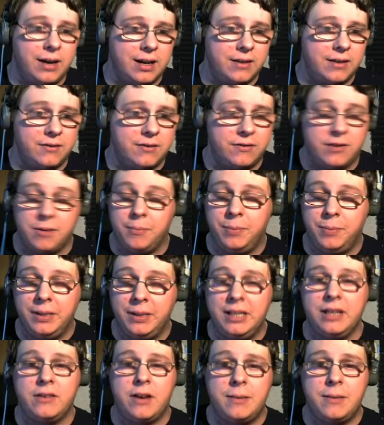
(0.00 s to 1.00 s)
and get
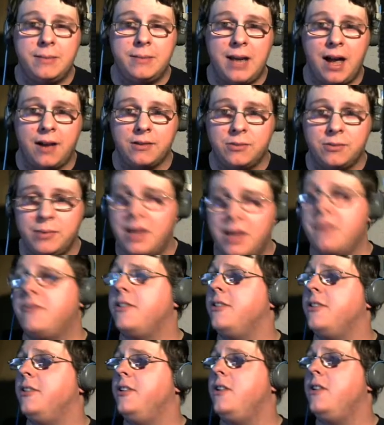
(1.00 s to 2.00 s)
completely creeped out. So, without
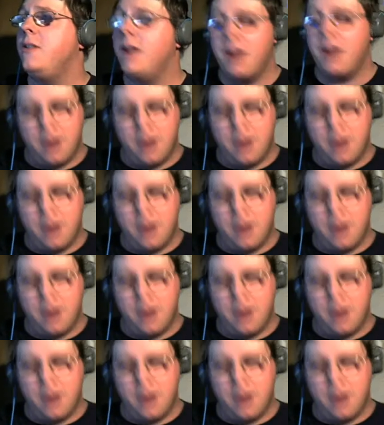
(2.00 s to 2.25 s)
further ado,